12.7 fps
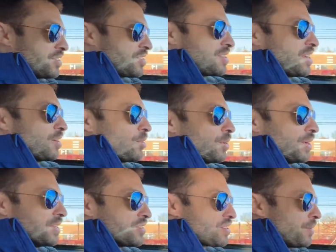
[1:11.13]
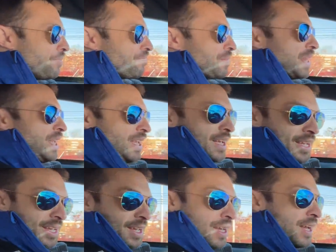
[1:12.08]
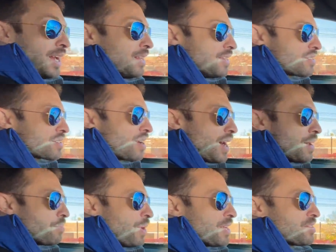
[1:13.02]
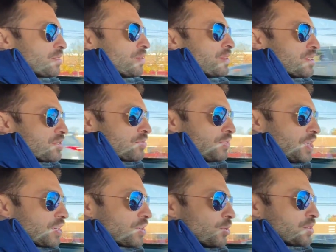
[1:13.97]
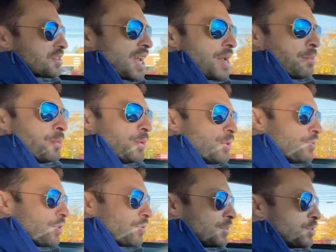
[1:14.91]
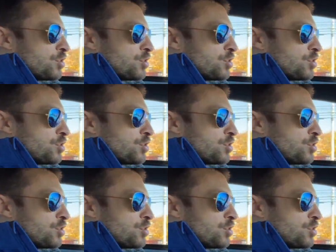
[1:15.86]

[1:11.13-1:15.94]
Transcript: steroids. And it's got muscle. This vehicle is capable of over